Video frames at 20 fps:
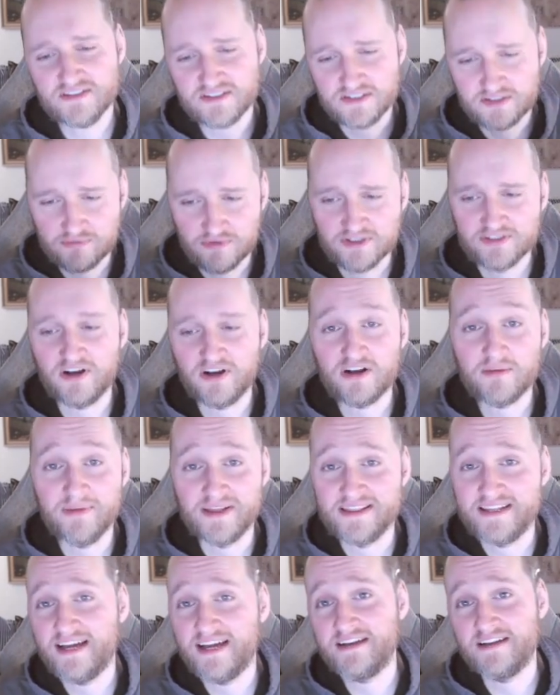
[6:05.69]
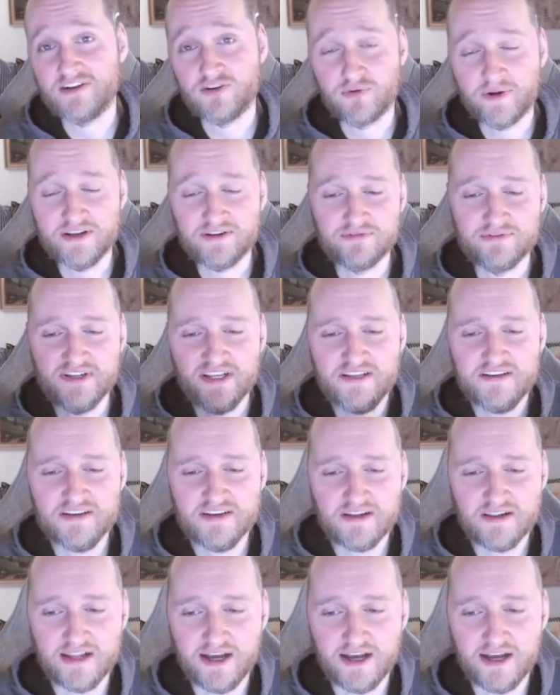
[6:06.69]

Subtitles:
so we'll talk about that in greater detail,